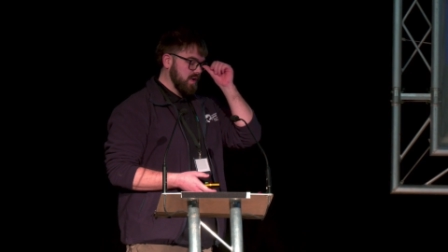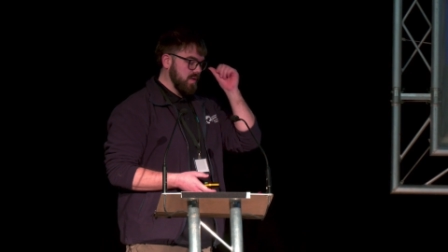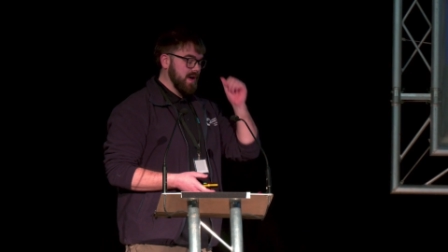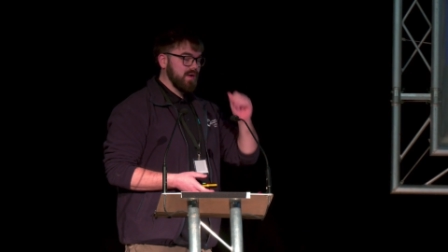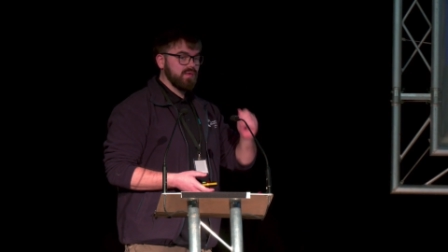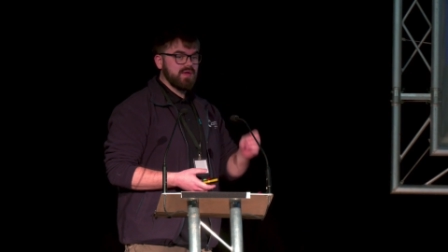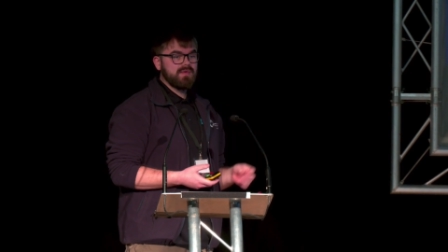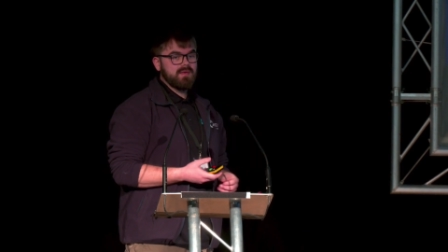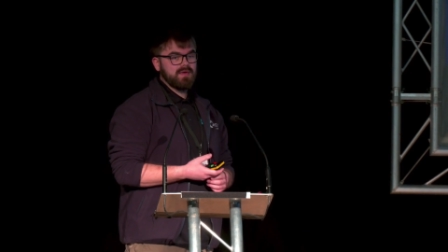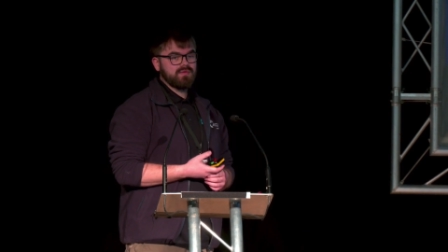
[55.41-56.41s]
about
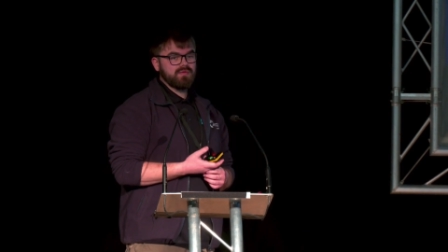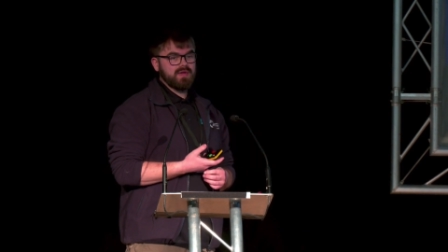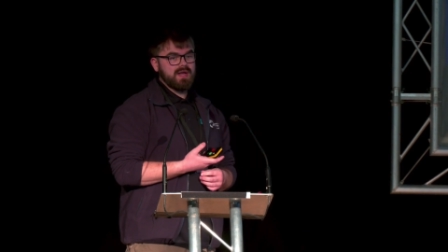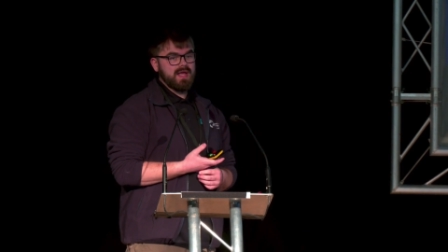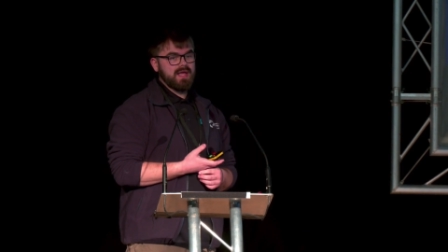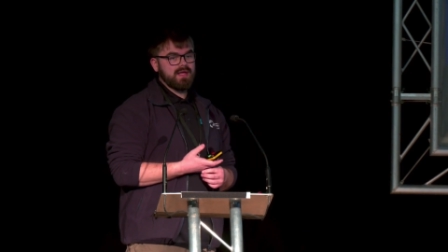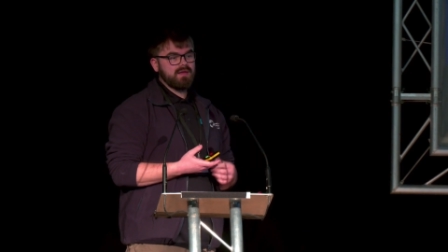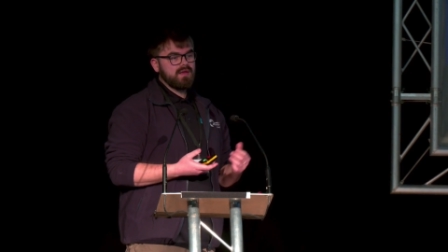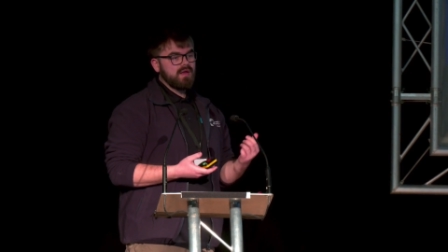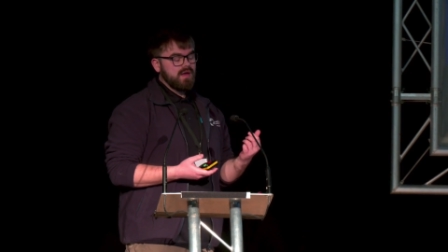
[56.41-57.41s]
environmental DNA
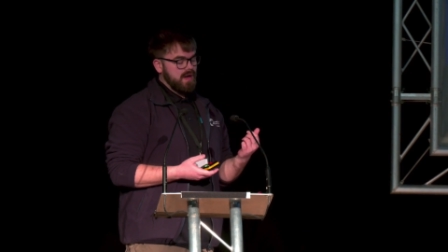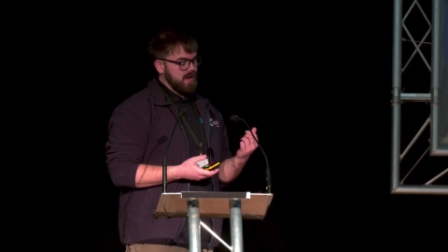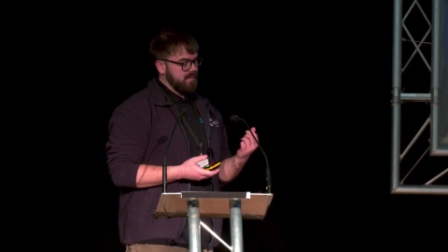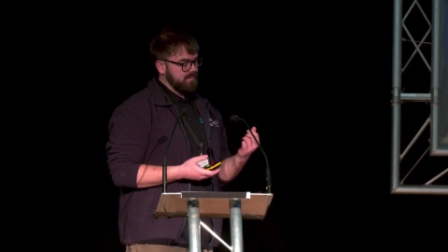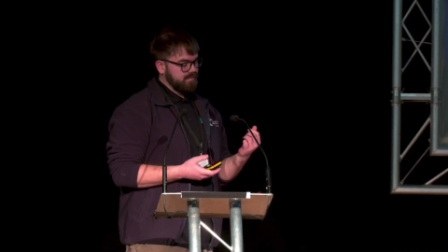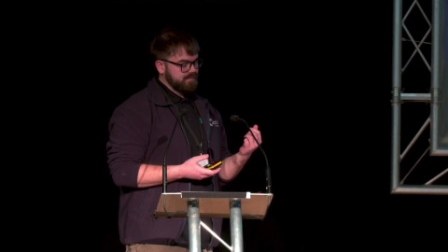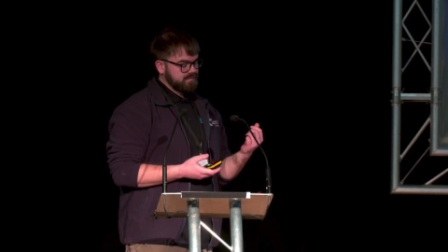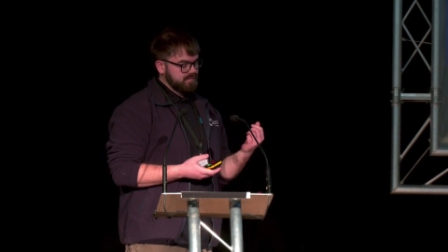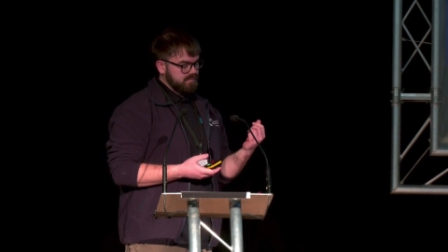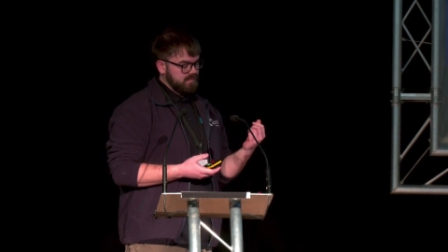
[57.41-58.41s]
um,
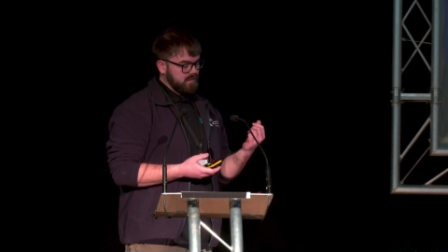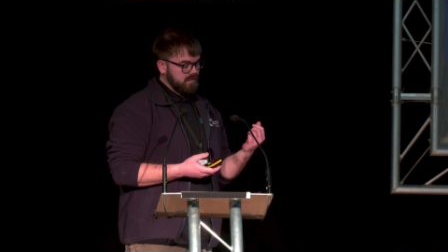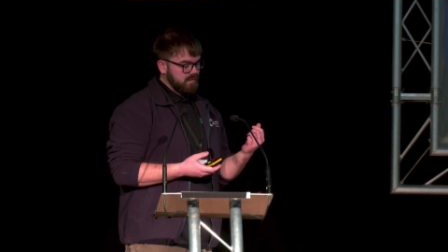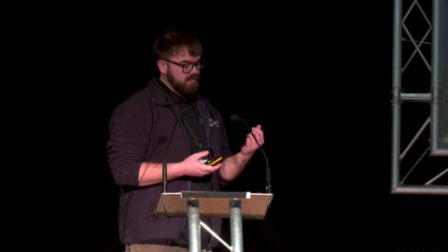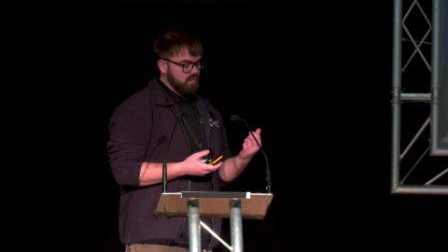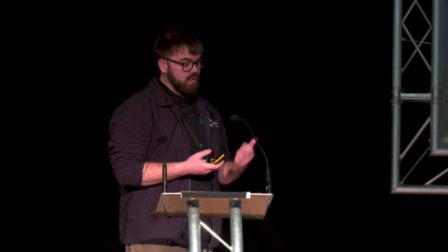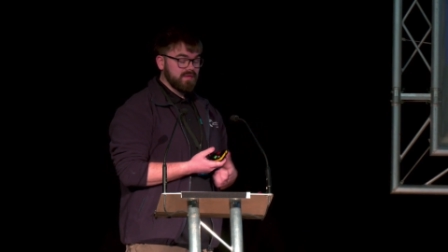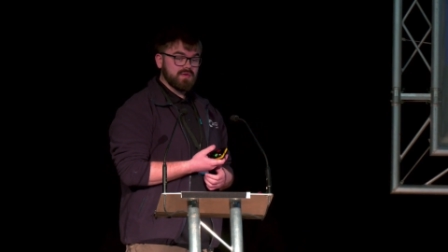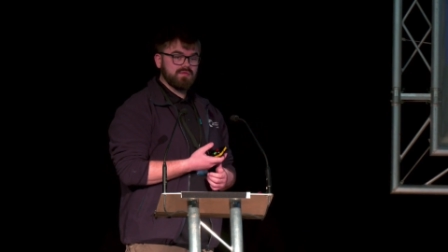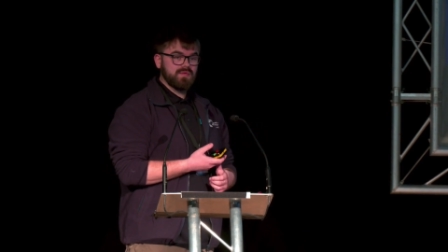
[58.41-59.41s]
what it's
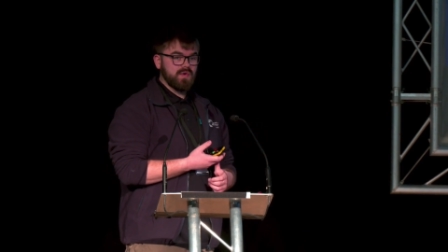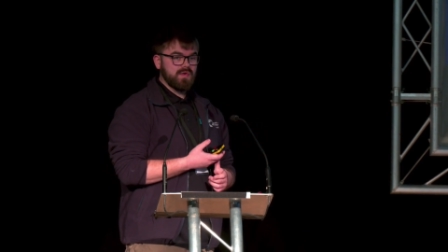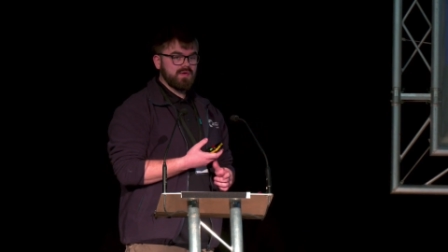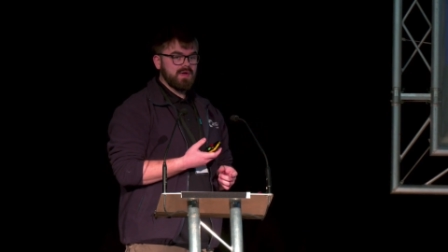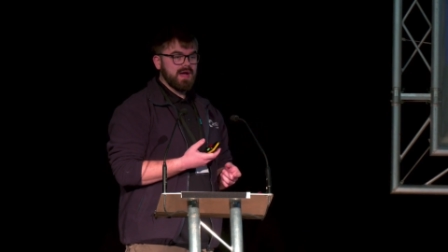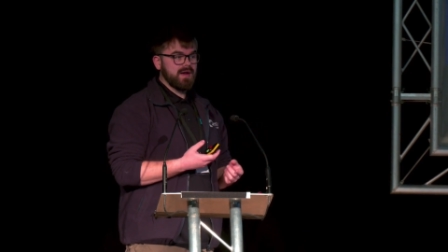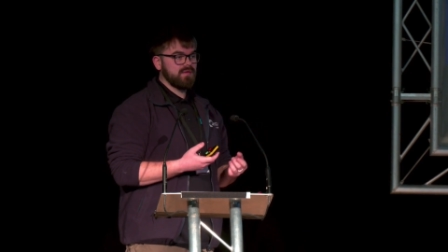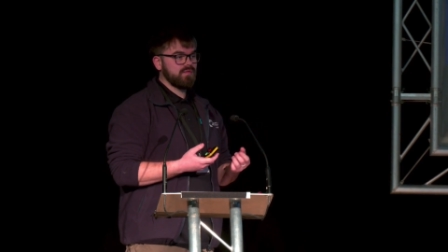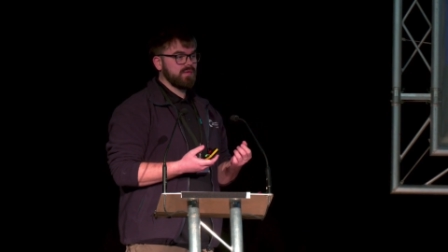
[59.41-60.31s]
good for, and with